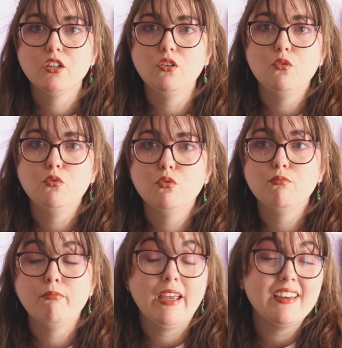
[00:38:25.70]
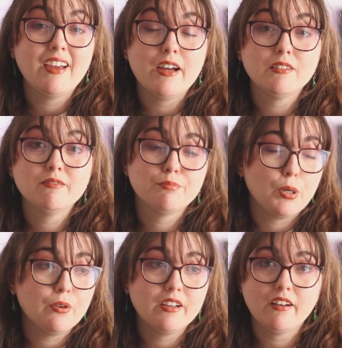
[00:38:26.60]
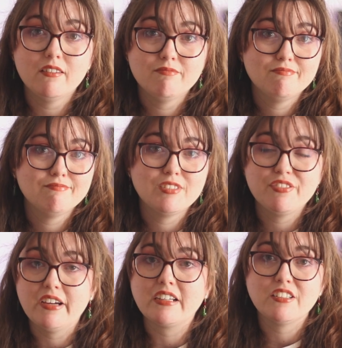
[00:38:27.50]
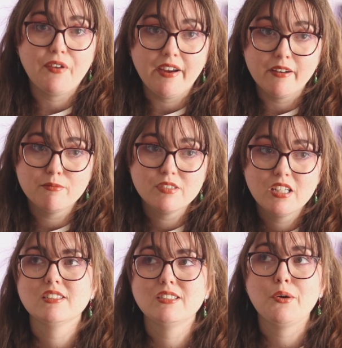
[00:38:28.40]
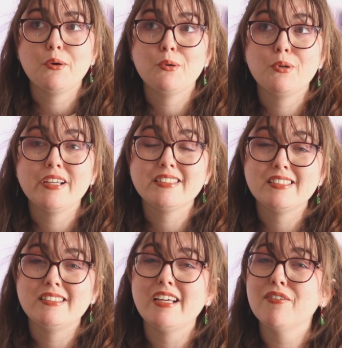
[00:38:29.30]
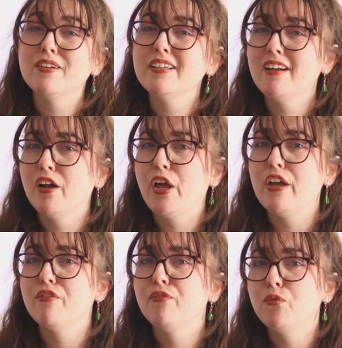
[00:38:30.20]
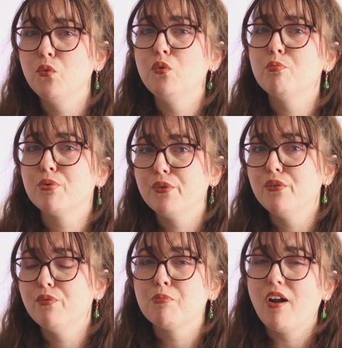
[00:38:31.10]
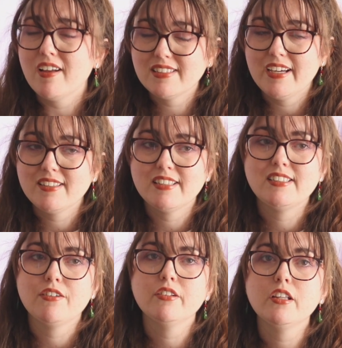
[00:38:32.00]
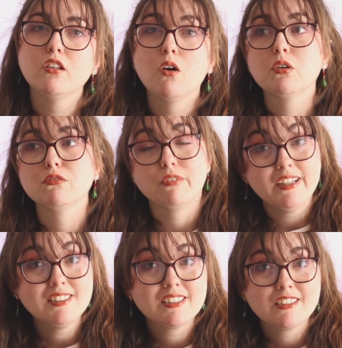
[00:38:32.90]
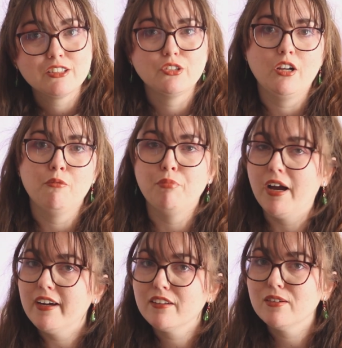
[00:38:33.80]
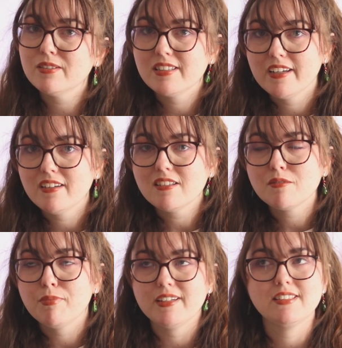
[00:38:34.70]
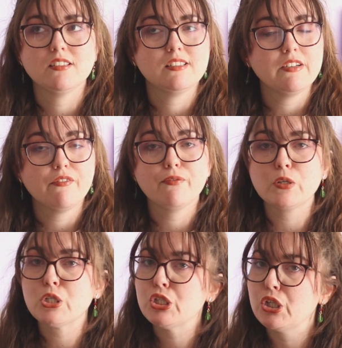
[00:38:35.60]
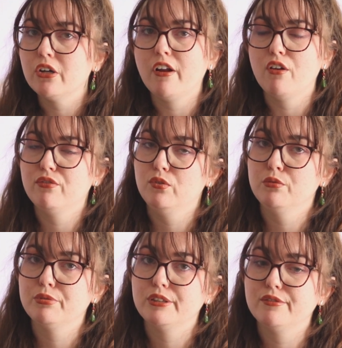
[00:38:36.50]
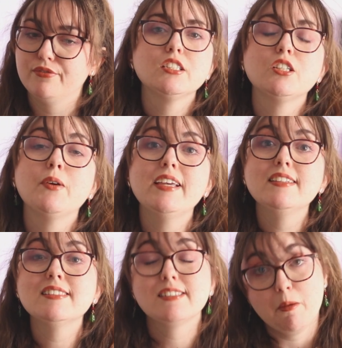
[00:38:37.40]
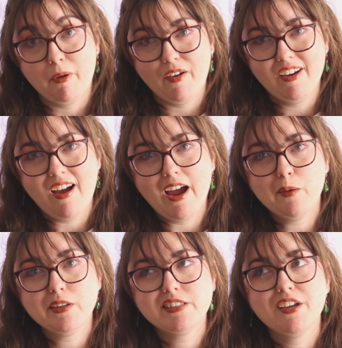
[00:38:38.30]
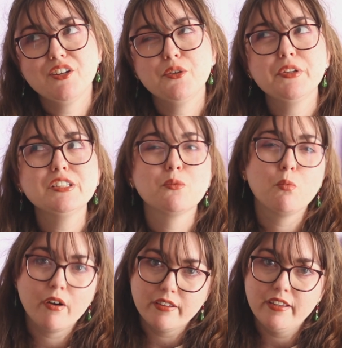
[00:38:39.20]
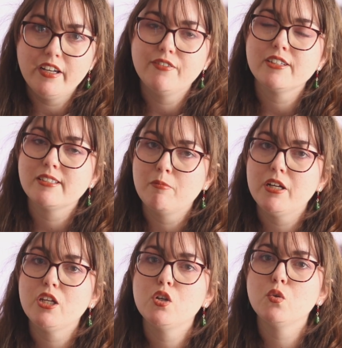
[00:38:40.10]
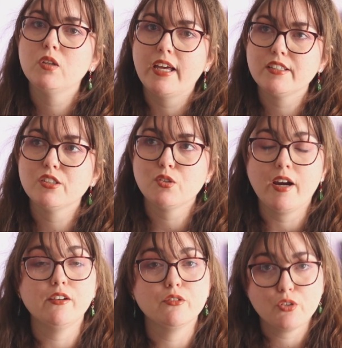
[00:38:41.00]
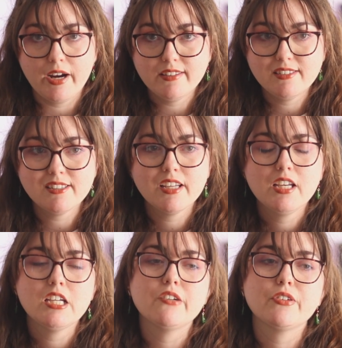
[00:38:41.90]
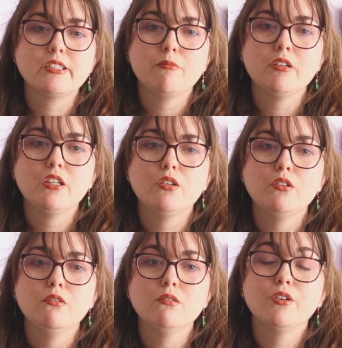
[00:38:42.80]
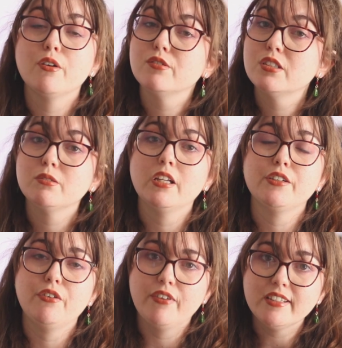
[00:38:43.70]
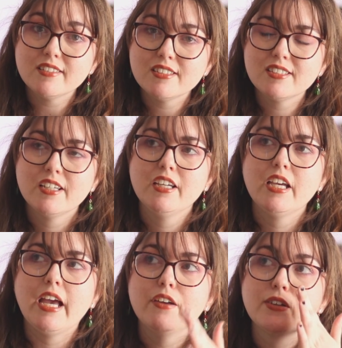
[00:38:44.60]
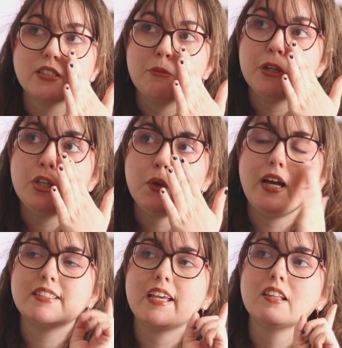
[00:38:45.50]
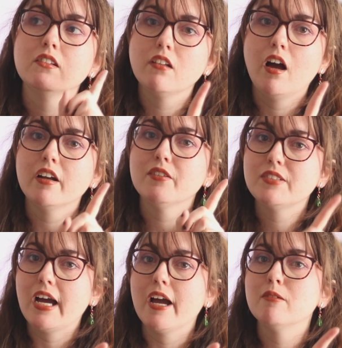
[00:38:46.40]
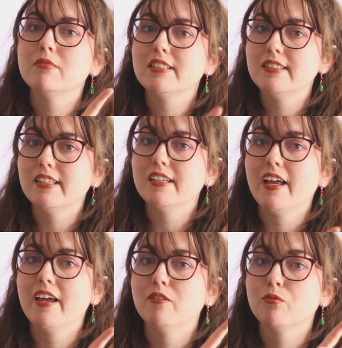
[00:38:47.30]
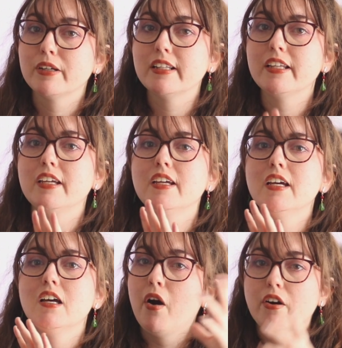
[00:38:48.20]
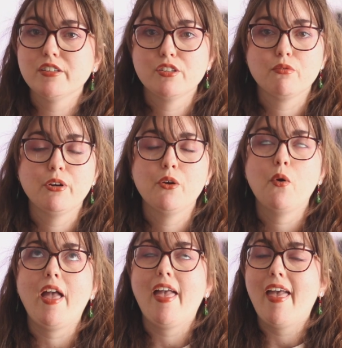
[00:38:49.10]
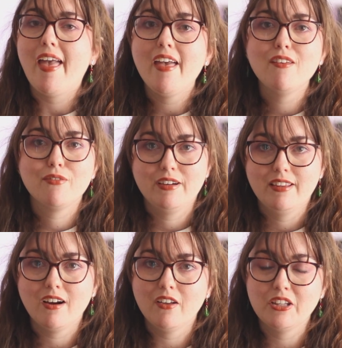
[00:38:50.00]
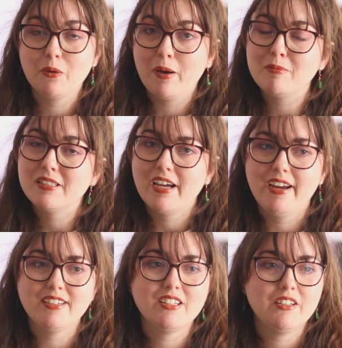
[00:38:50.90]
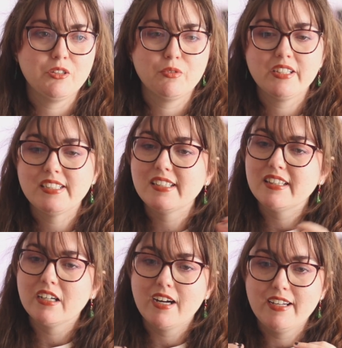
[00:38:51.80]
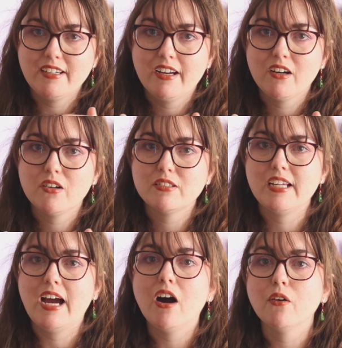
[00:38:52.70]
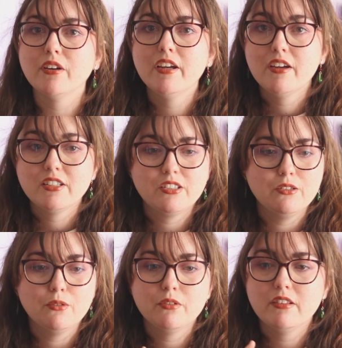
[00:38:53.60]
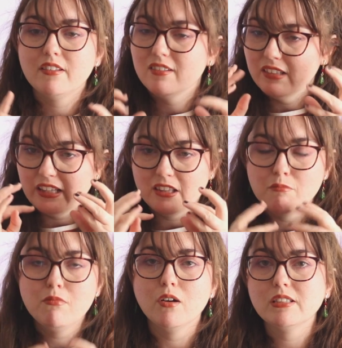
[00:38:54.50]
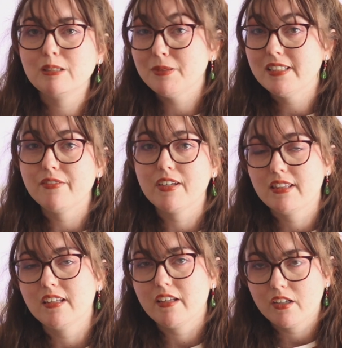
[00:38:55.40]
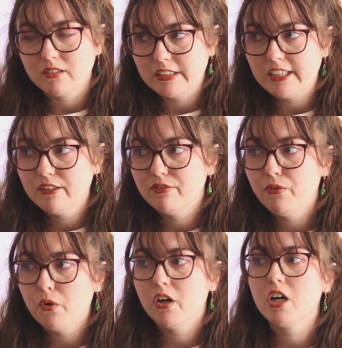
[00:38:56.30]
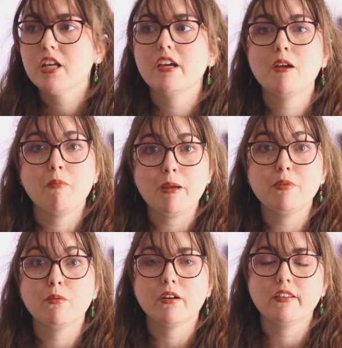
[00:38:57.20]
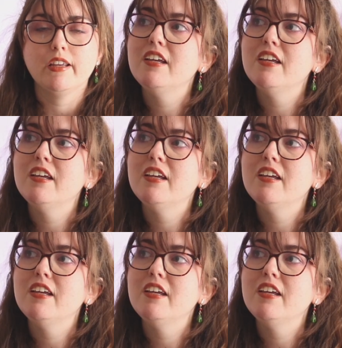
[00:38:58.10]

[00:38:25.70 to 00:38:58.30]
You may get broken, defective items. So it's definitely not a foolproof process. It's definitely lower risk because you're not buying those things, but it's for sure not foolproof. So in summary, I would say Nuuly's worth it if you're somebody who likes to try new trends, if you're somebody who goes to a lot of events, if you're somebody who has a lot of time to sit and really parse through everything on their website, to really sit there and narrow down to like the most specific thing that you're looking for, it might be worth it.